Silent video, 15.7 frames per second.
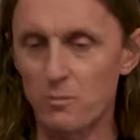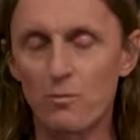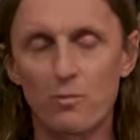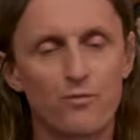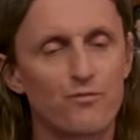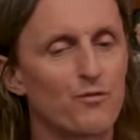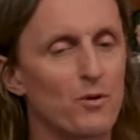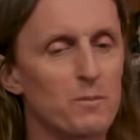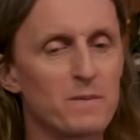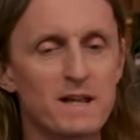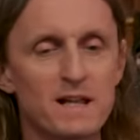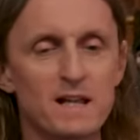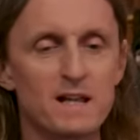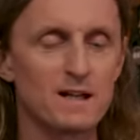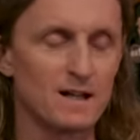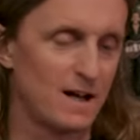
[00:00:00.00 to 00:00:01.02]
us. For
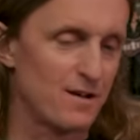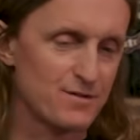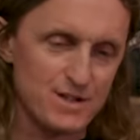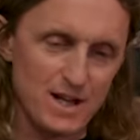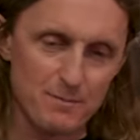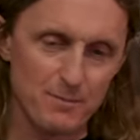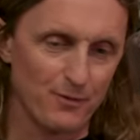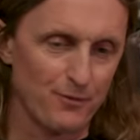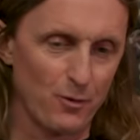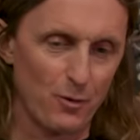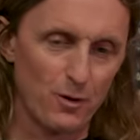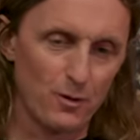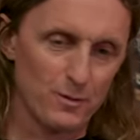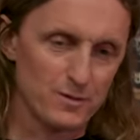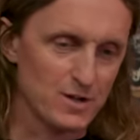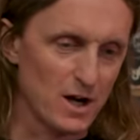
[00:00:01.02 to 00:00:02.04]
me, and I've said
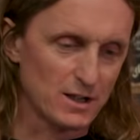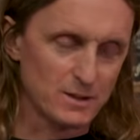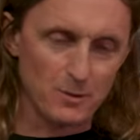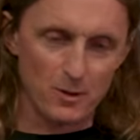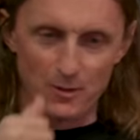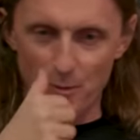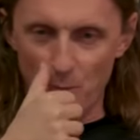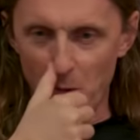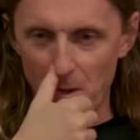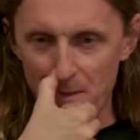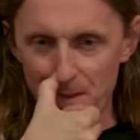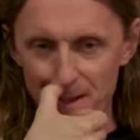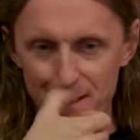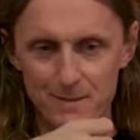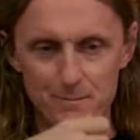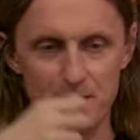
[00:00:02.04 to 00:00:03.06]
before, we talked about it, the one
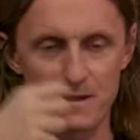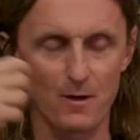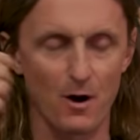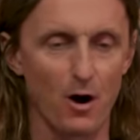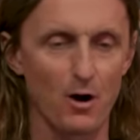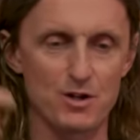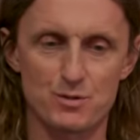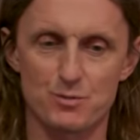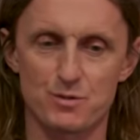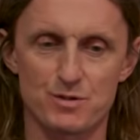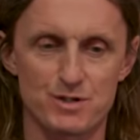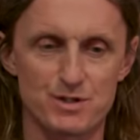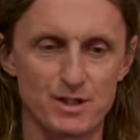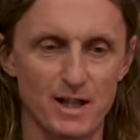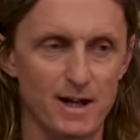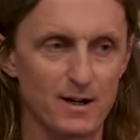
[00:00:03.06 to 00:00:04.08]
that hit me the hardest was
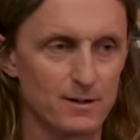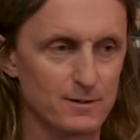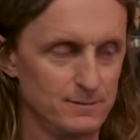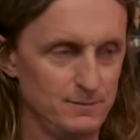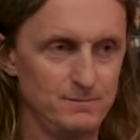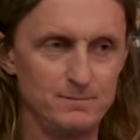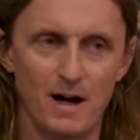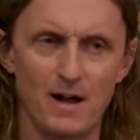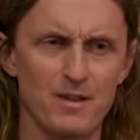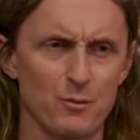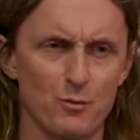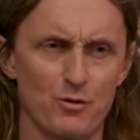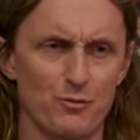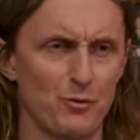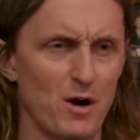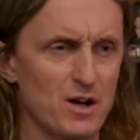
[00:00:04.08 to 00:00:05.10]
Slayer. I think
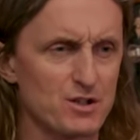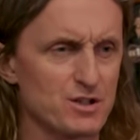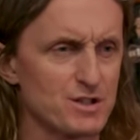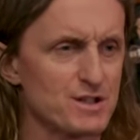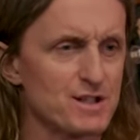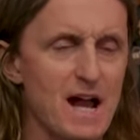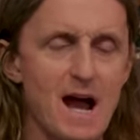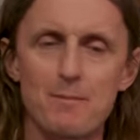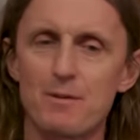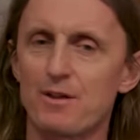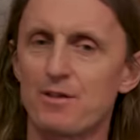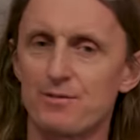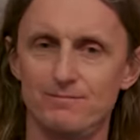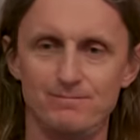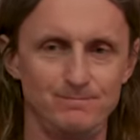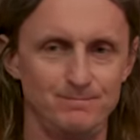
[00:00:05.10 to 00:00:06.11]
with Rush and
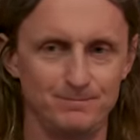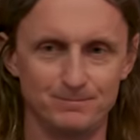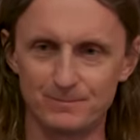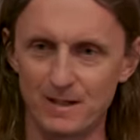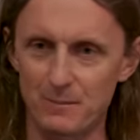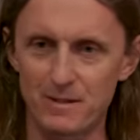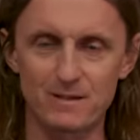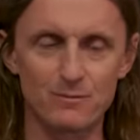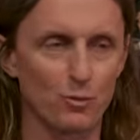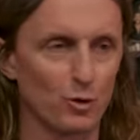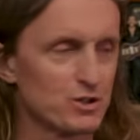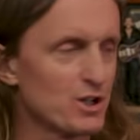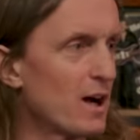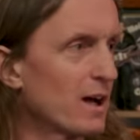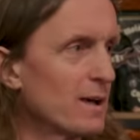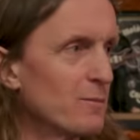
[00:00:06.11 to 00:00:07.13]
Sabbath, I mean, we're
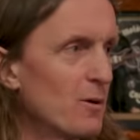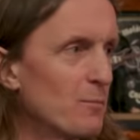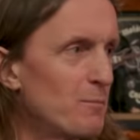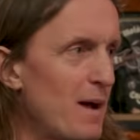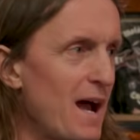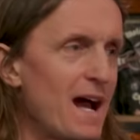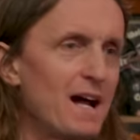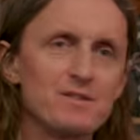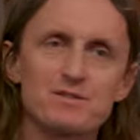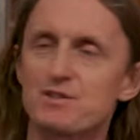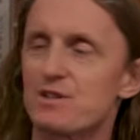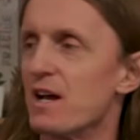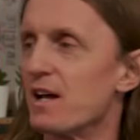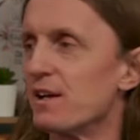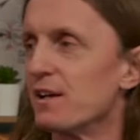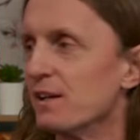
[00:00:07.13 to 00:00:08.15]
talking about bands
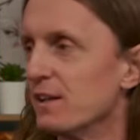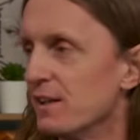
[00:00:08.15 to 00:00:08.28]
that,